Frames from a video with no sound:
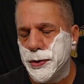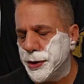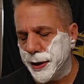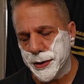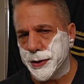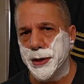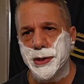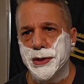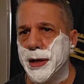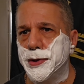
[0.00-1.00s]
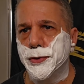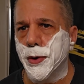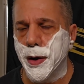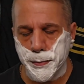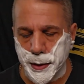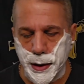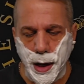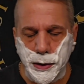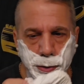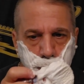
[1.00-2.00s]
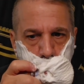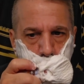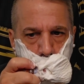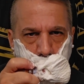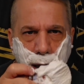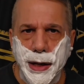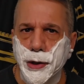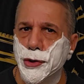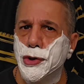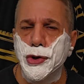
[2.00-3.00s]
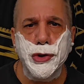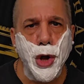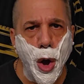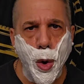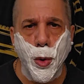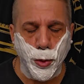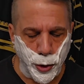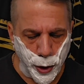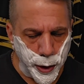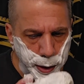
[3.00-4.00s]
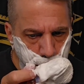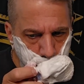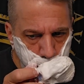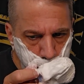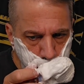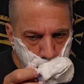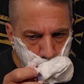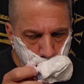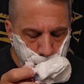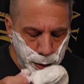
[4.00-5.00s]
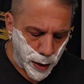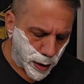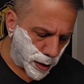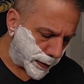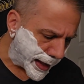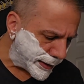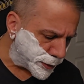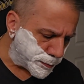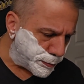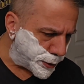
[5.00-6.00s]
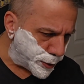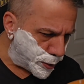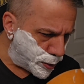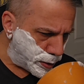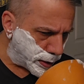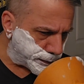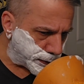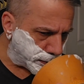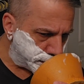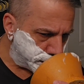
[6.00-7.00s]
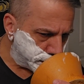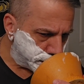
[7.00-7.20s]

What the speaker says: Jesus, this scent's driving me nuts. That is so good. Oh, that is beautiful.